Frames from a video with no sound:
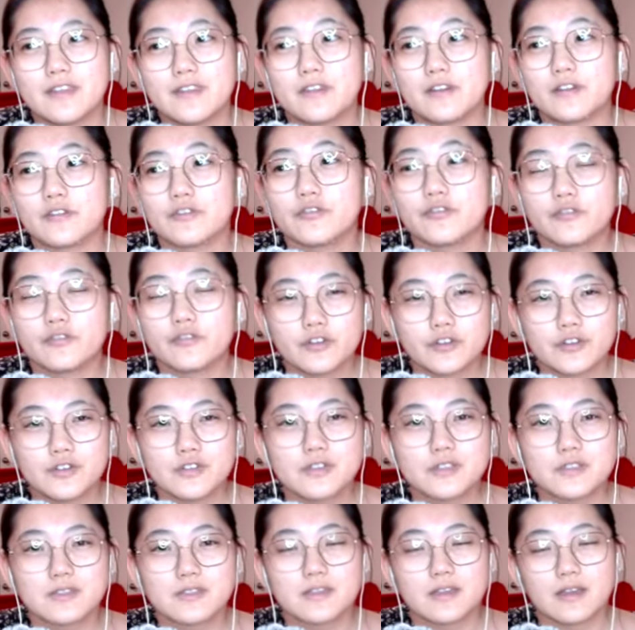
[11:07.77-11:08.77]

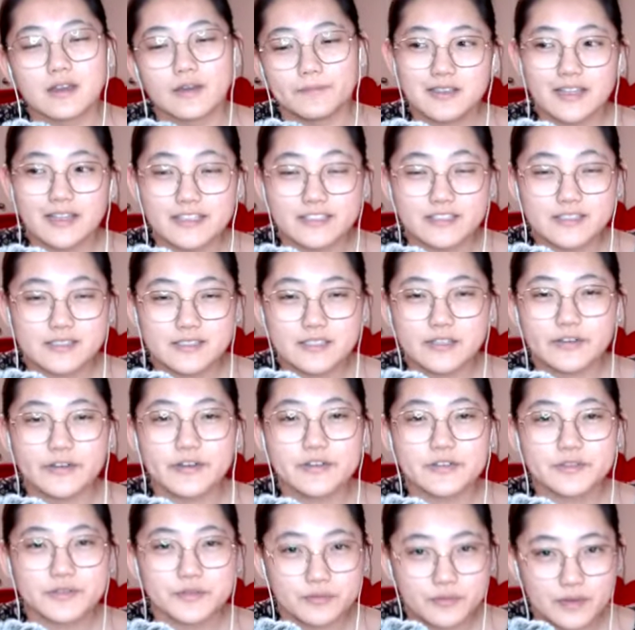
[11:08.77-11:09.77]
first like
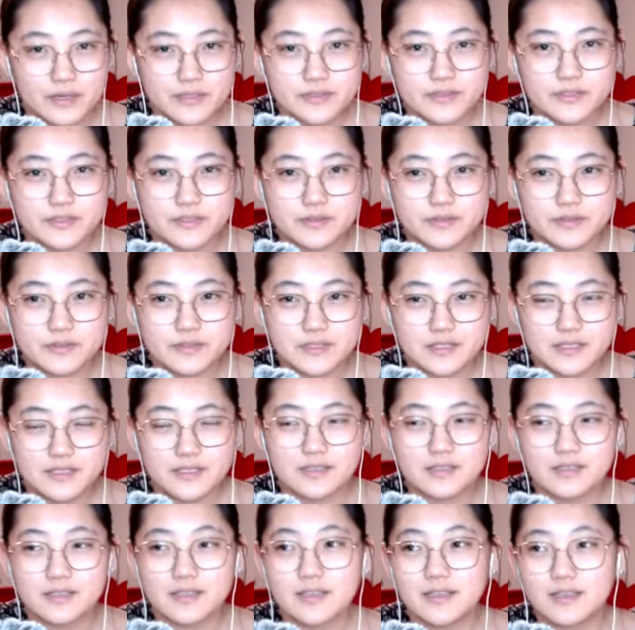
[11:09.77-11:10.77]
serious rescue scene
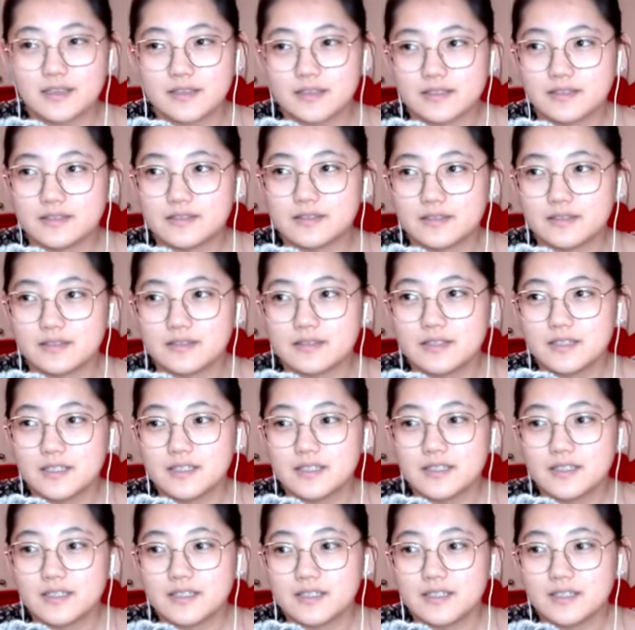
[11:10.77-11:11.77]
in
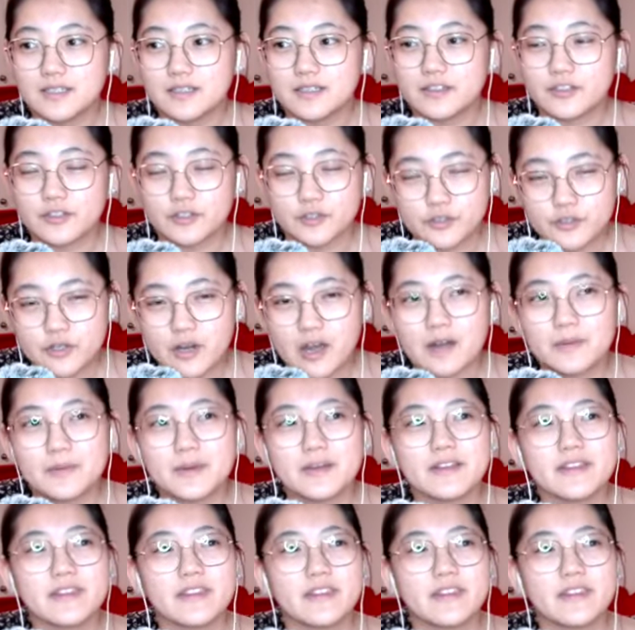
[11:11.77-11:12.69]
the drama.